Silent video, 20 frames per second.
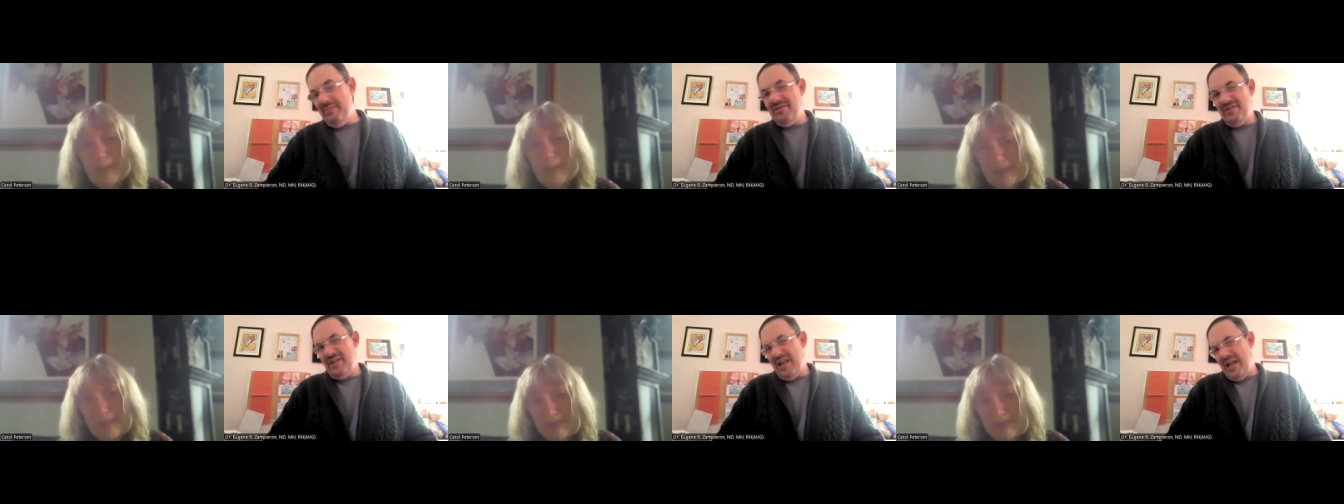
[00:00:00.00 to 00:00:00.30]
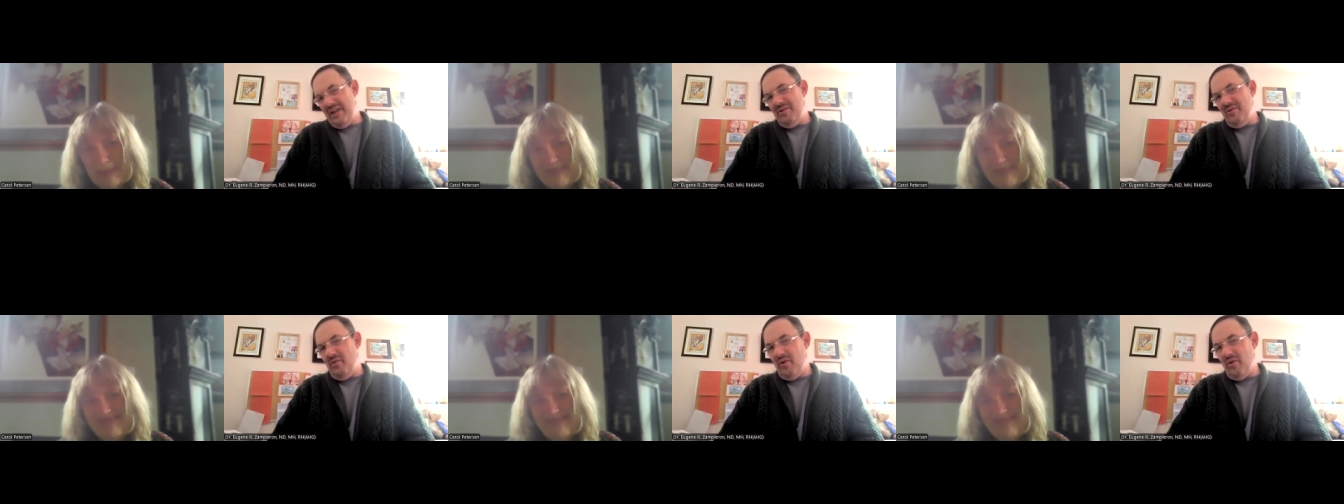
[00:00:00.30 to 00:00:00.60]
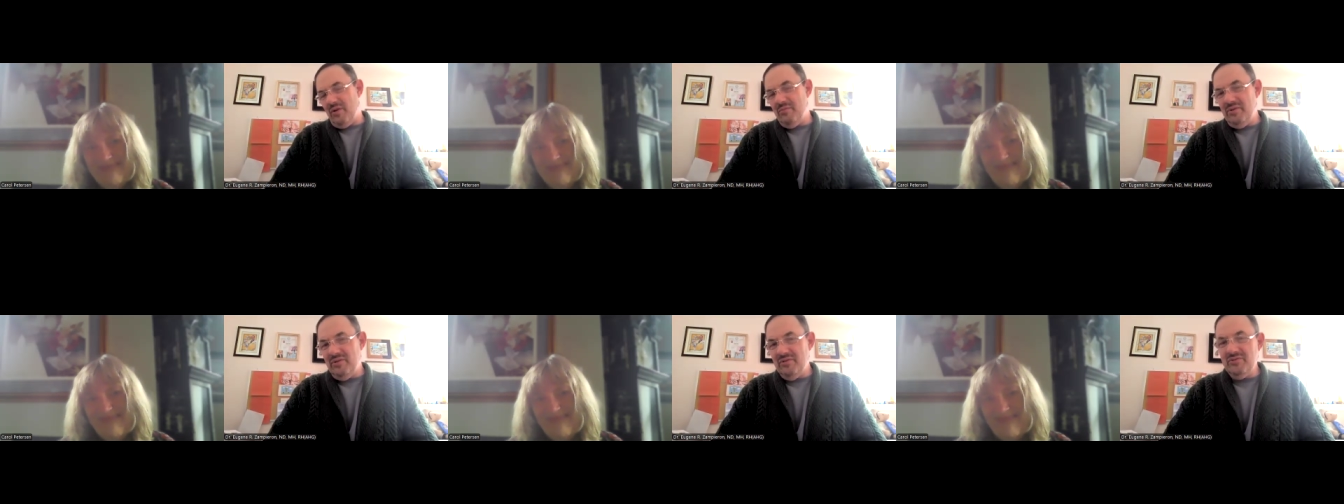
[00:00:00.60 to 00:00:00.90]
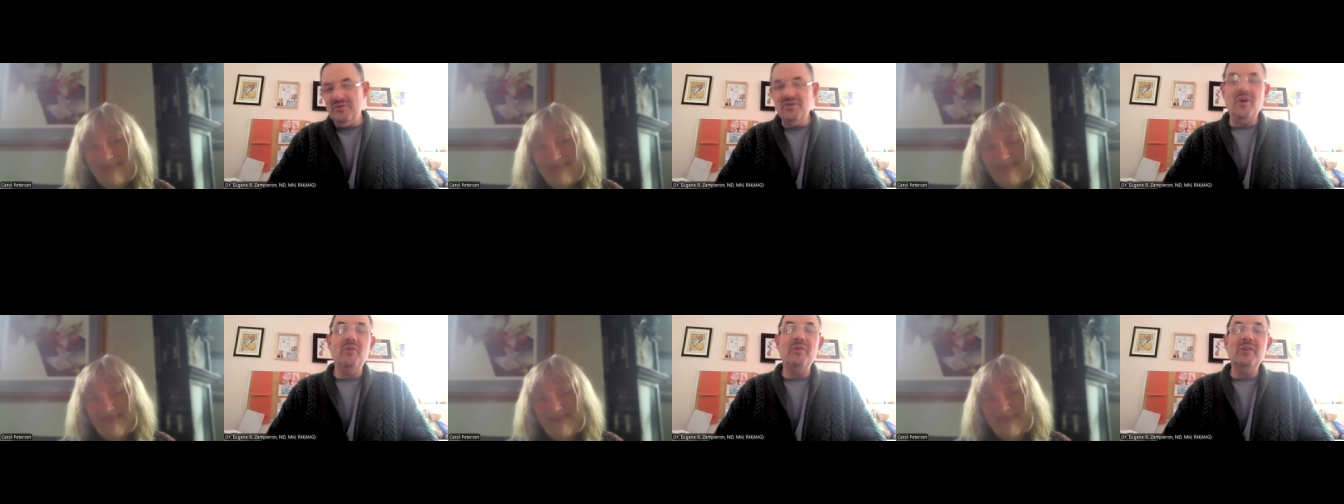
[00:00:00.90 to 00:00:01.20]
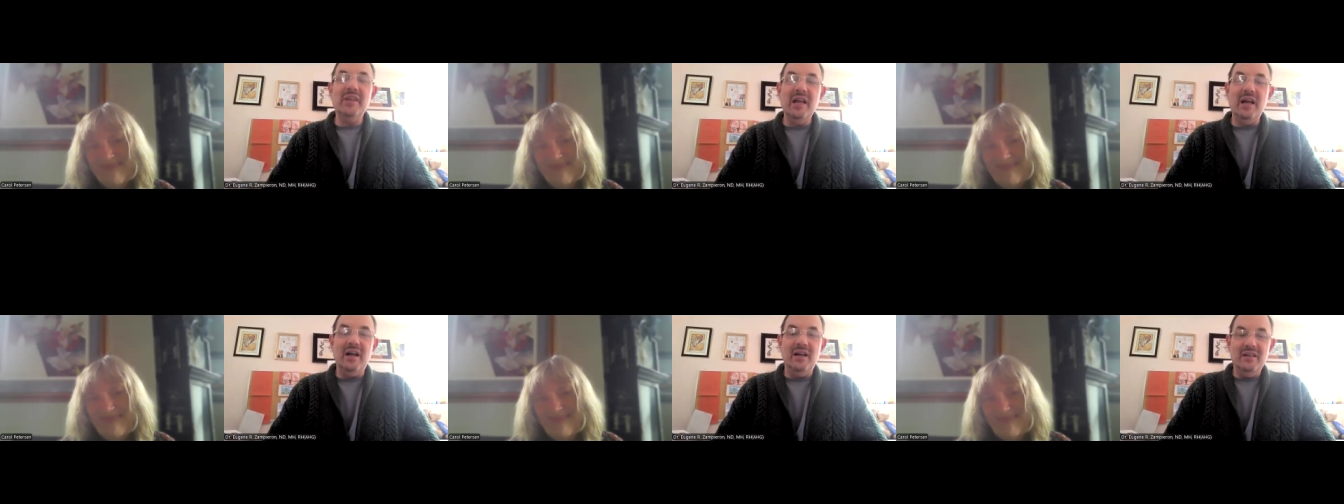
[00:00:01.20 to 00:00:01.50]
It's not normal. So,
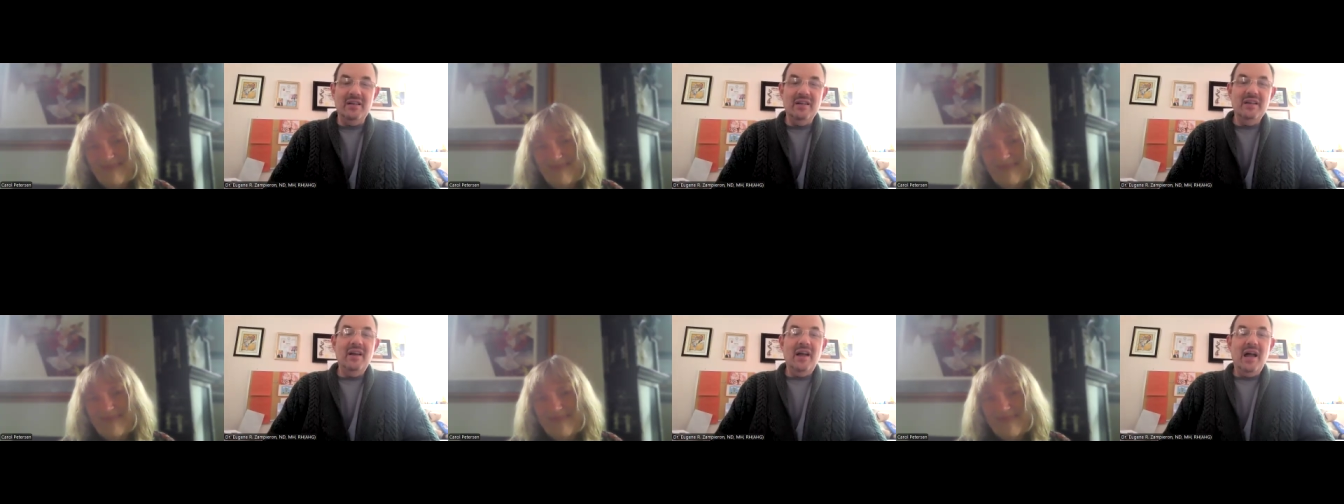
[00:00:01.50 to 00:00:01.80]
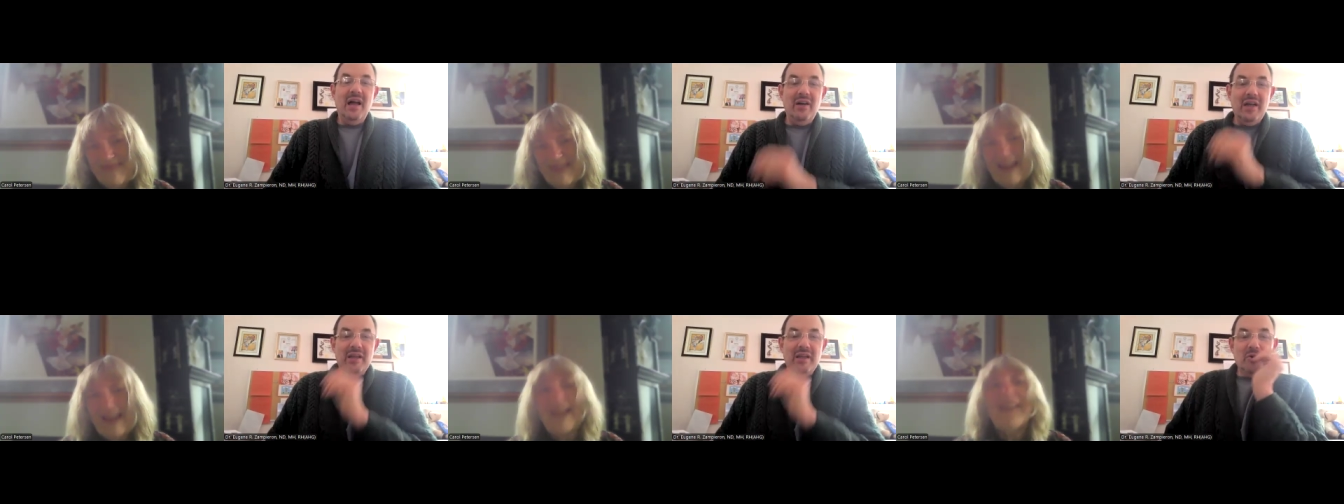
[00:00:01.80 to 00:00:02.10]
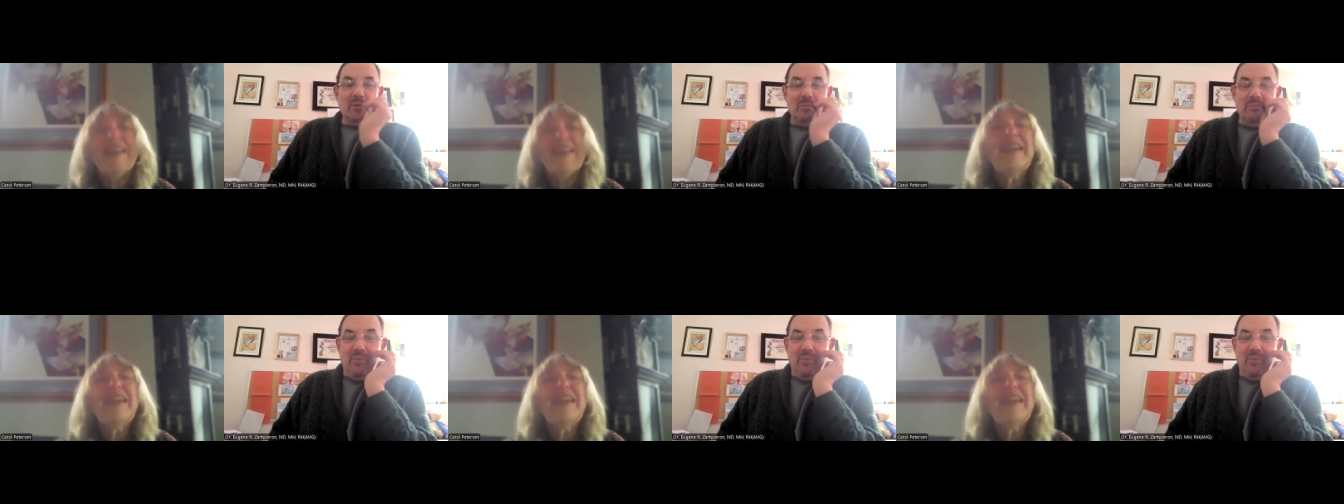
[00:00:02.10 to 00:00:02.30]
yeah, I like your